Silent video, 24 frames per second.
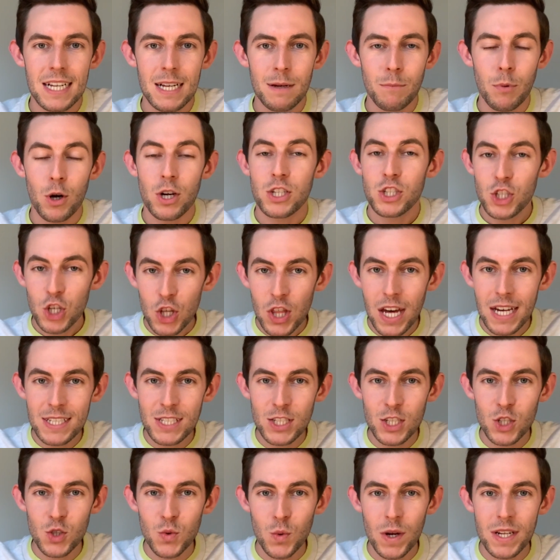But in
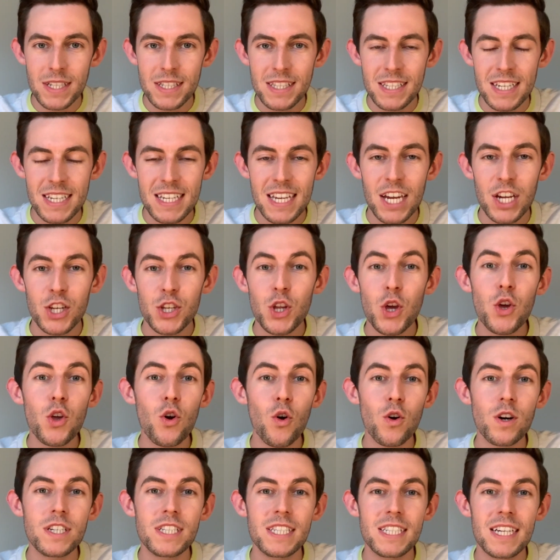2020, New
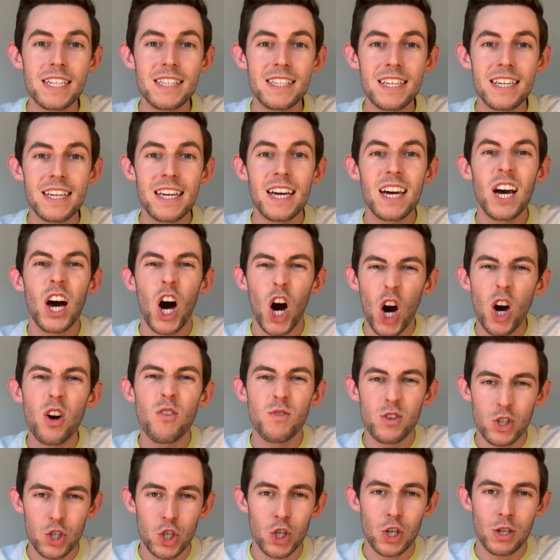York City
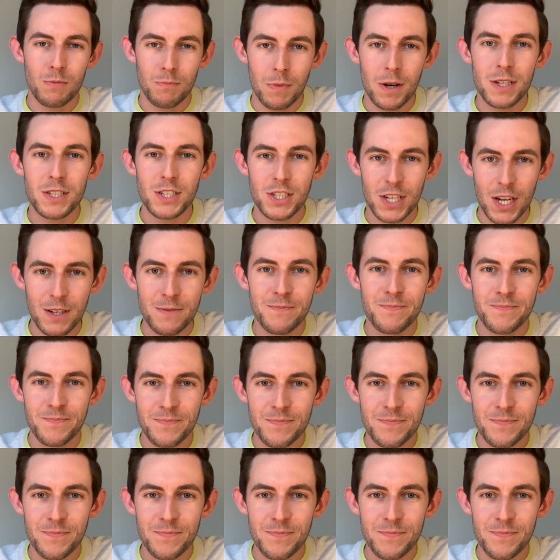overtook Moscow.